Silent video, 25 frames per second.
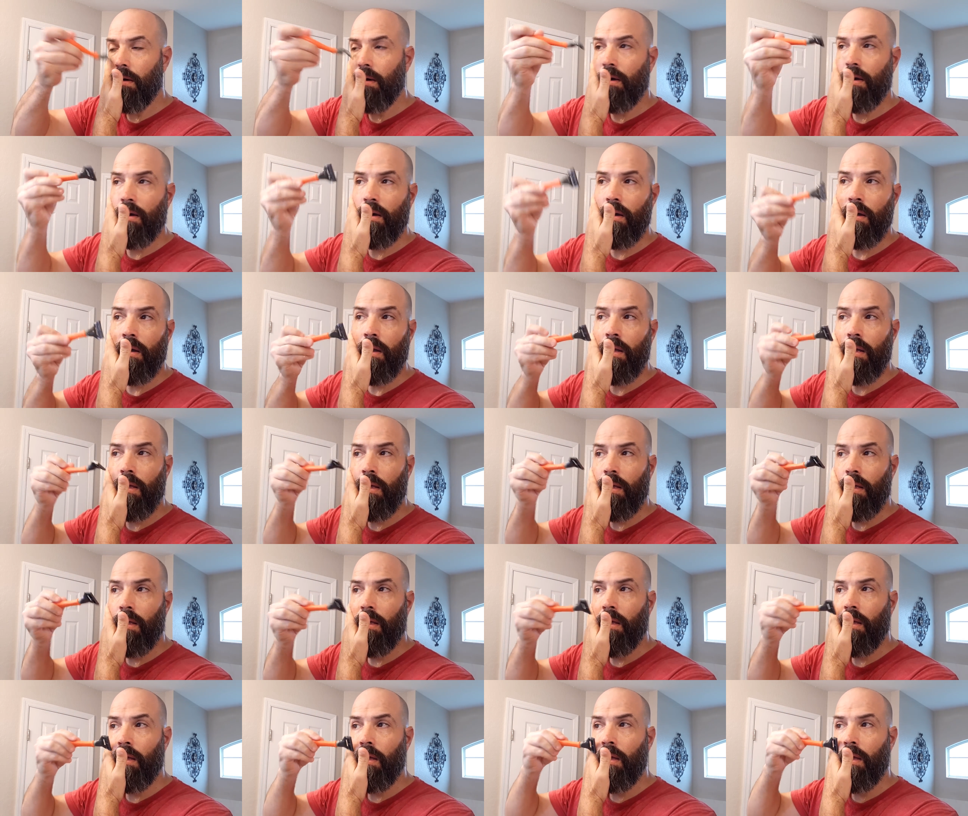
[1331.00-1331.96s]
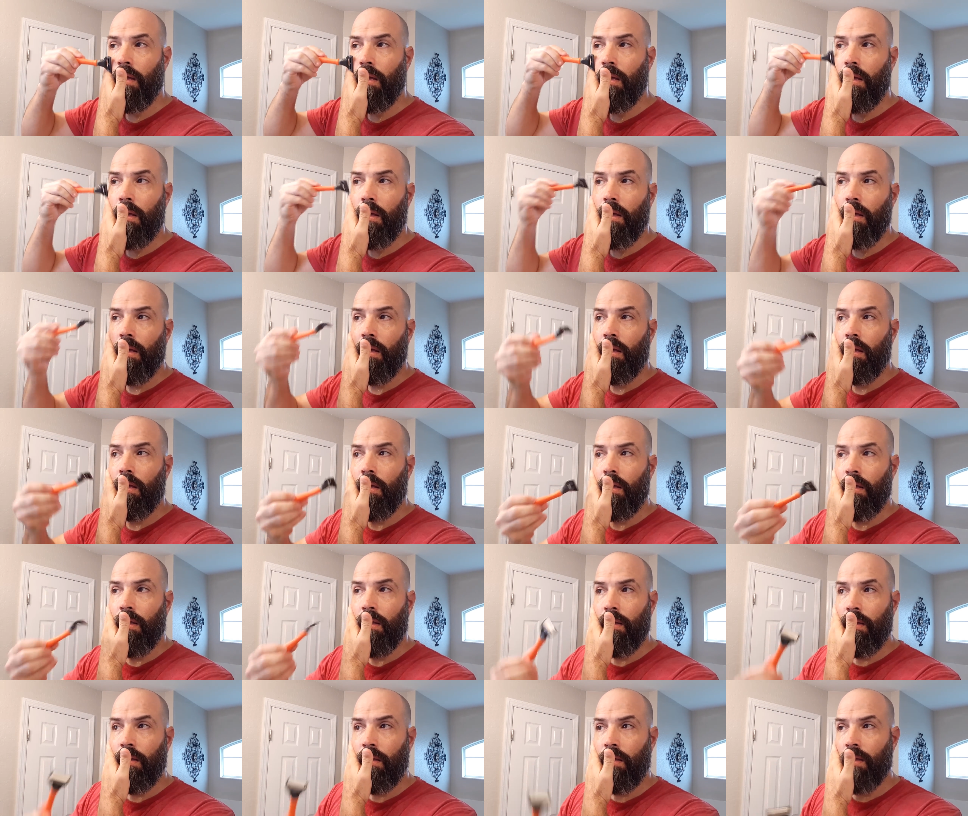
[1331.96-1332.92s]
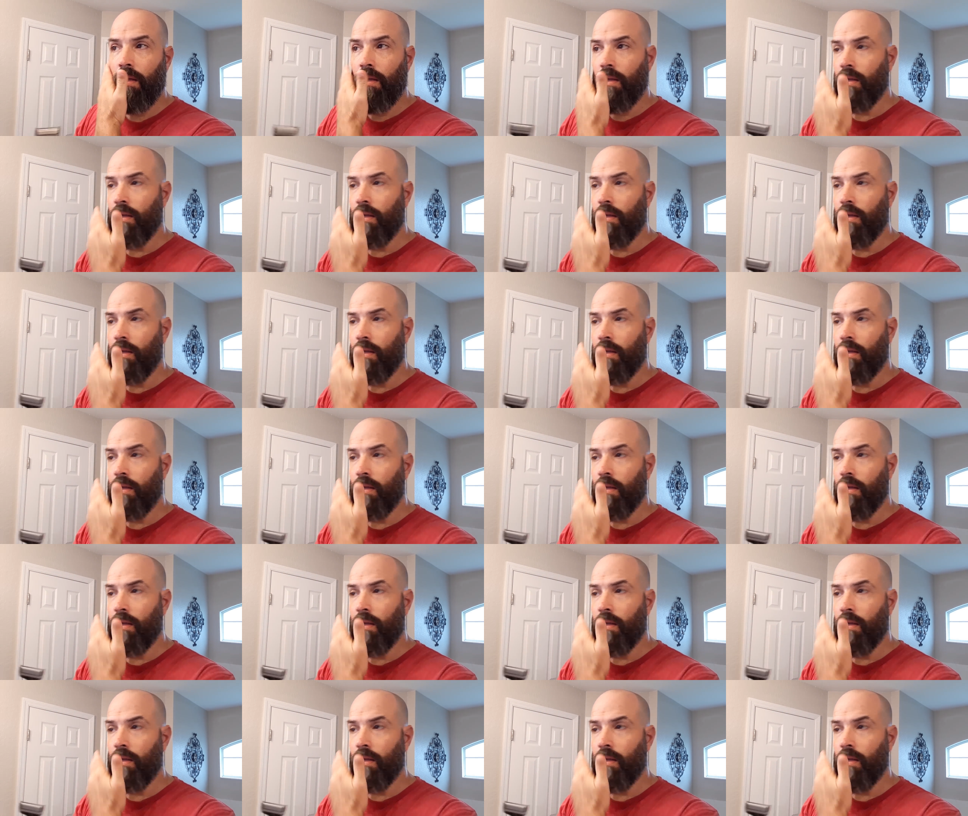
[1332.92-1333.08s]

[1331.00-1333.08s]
(silence)